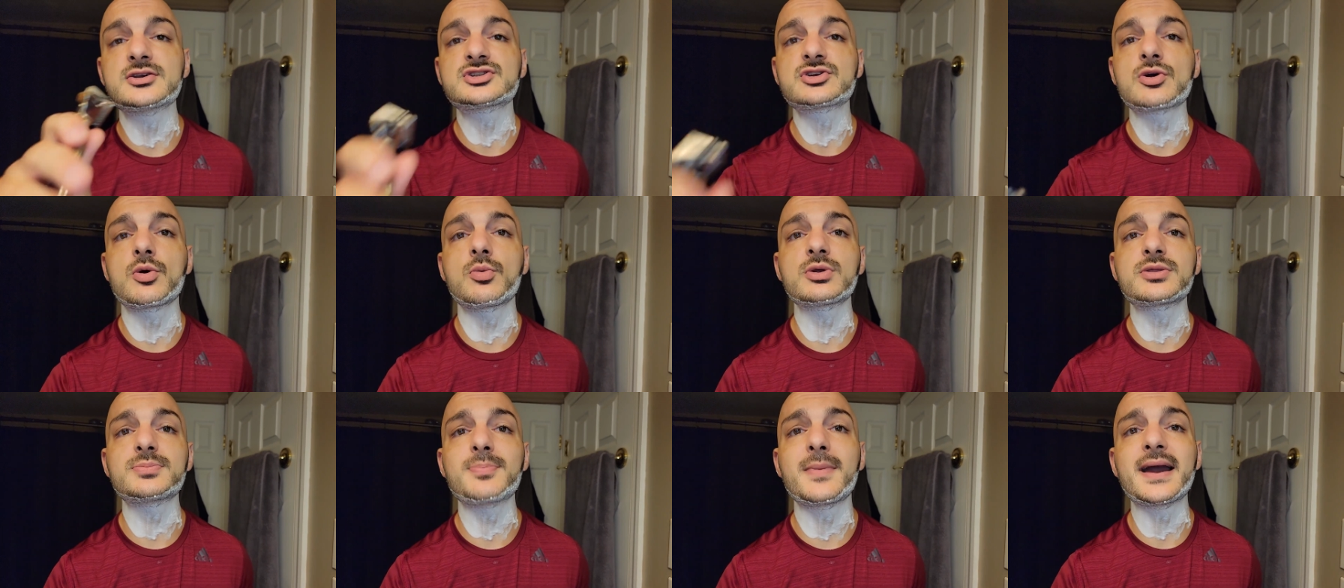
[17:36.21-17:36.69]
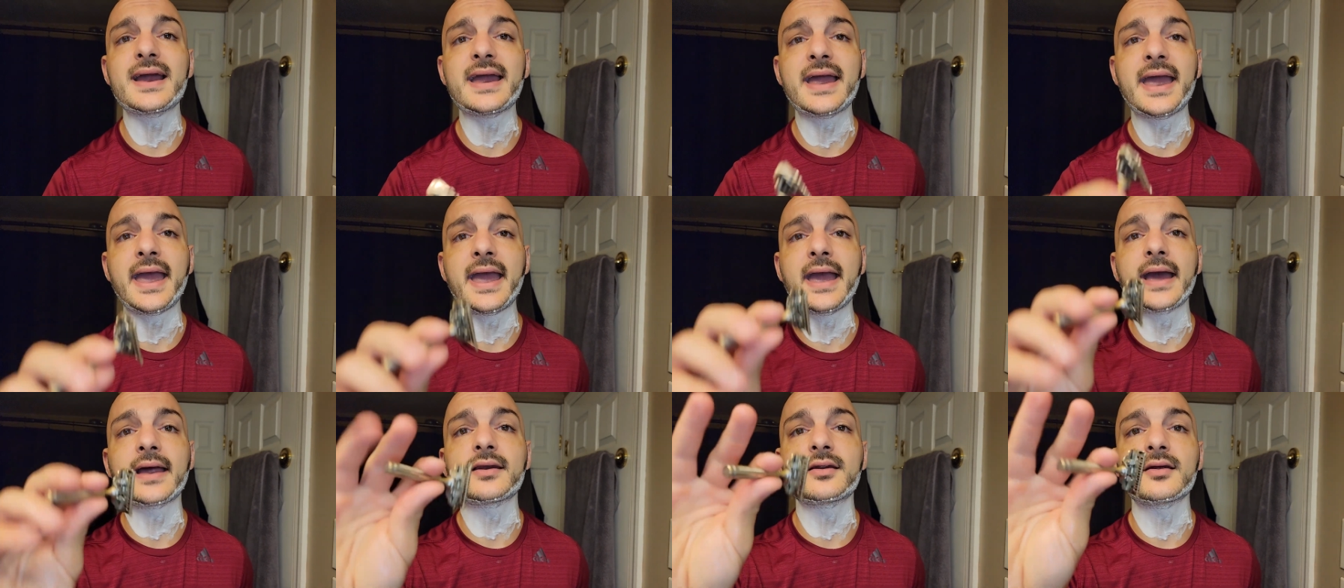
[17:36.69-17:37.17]
So with my
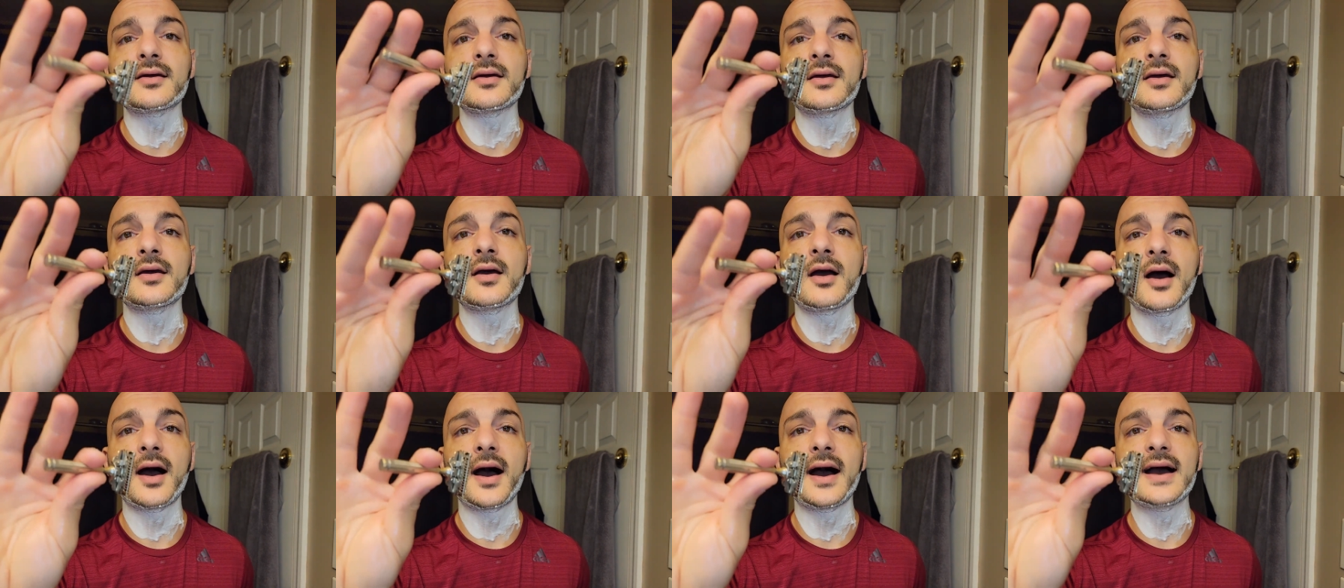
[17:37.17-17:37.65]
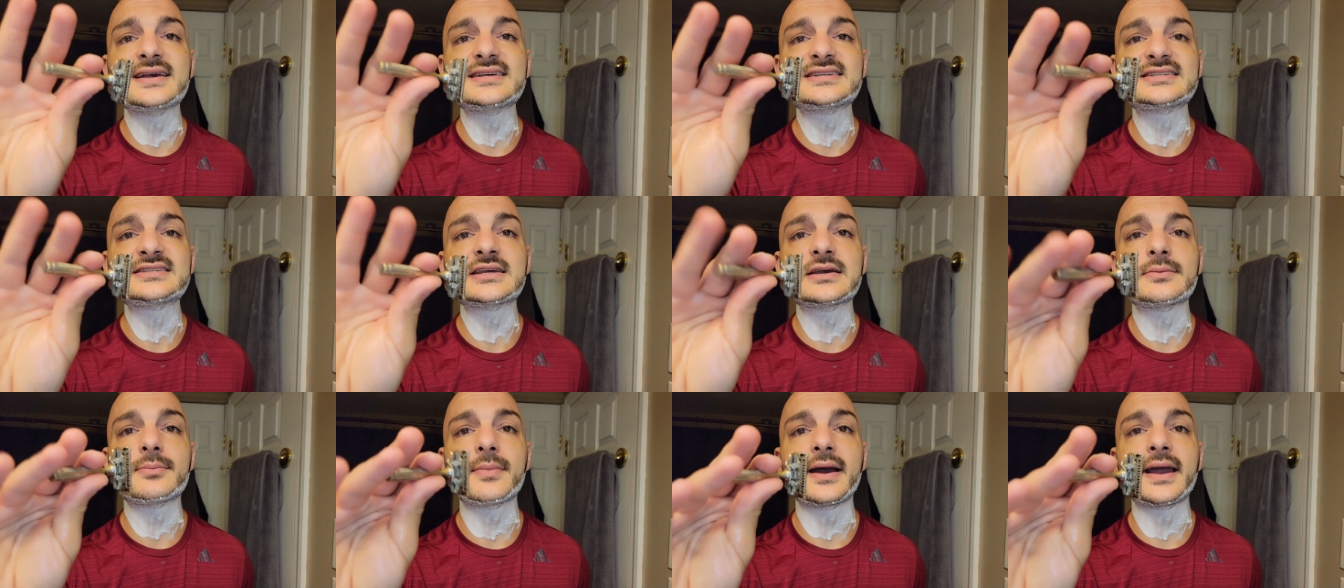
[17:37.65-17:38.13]
hand, I
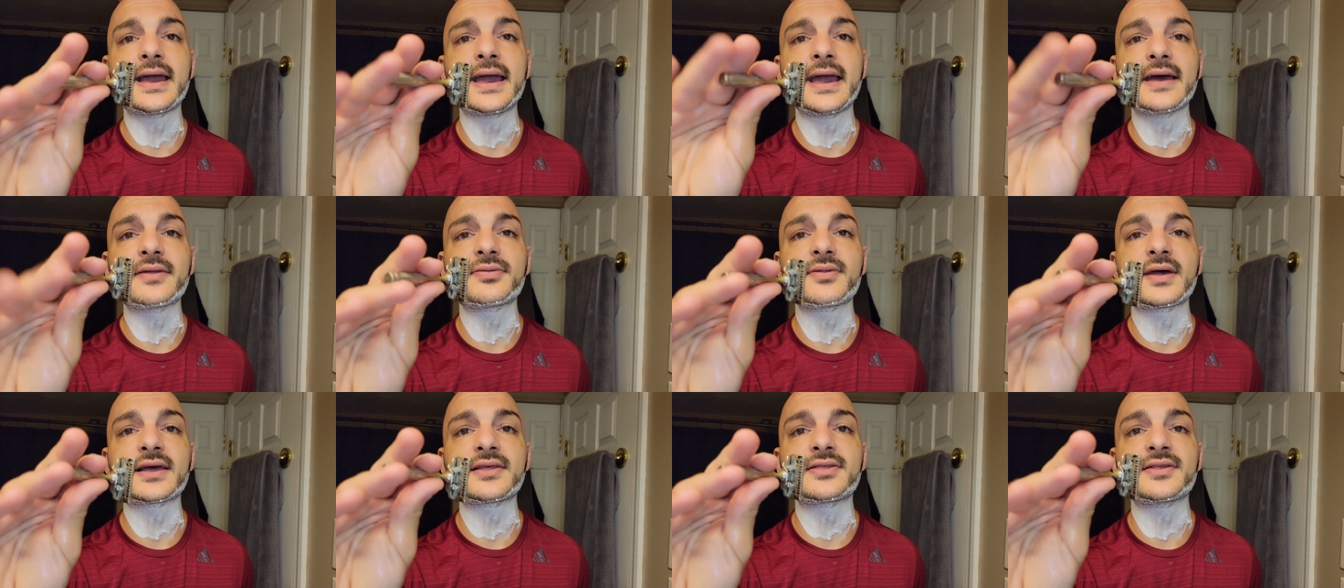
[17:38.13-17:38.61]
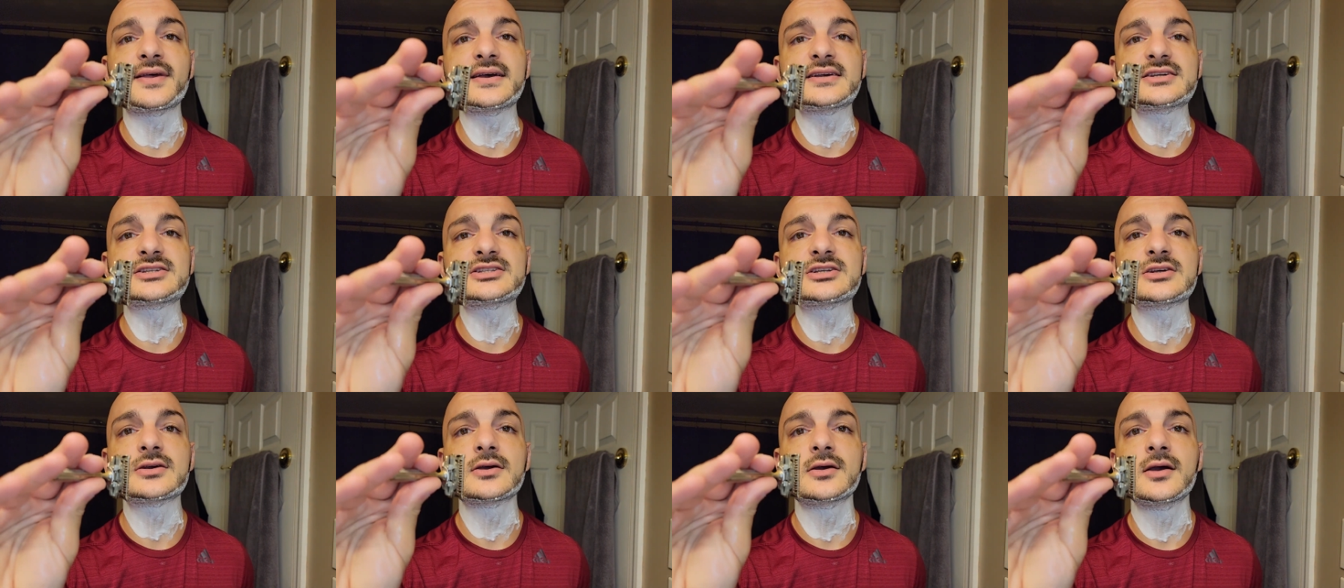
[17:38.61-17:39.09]
sit my hand like
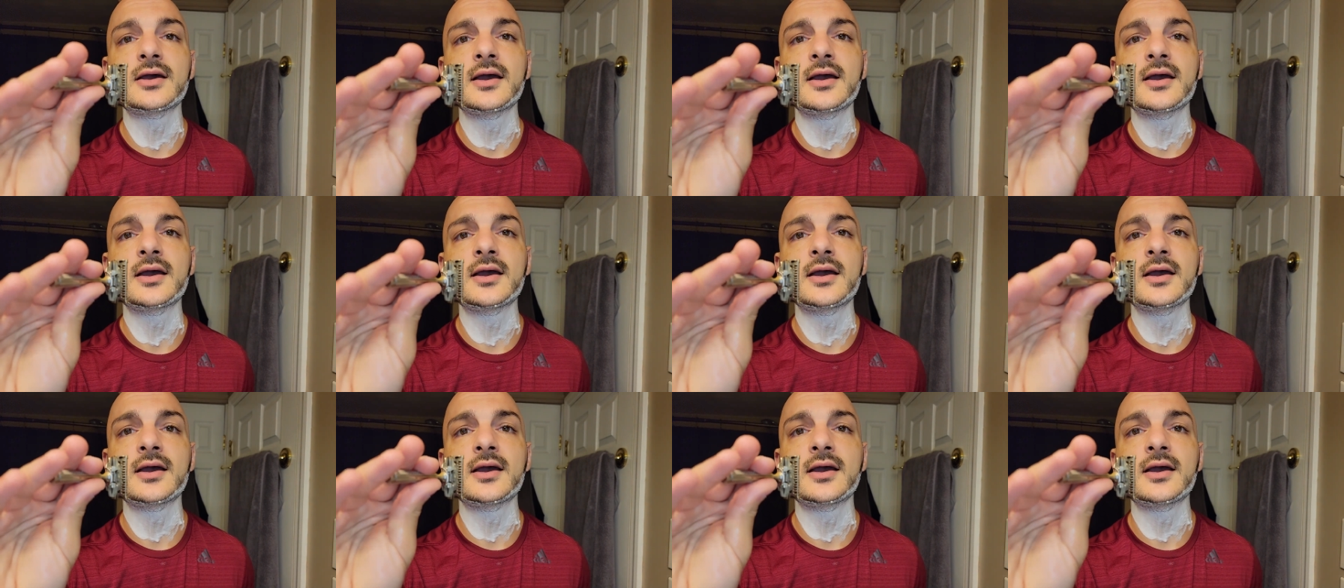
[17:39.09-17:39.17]
this.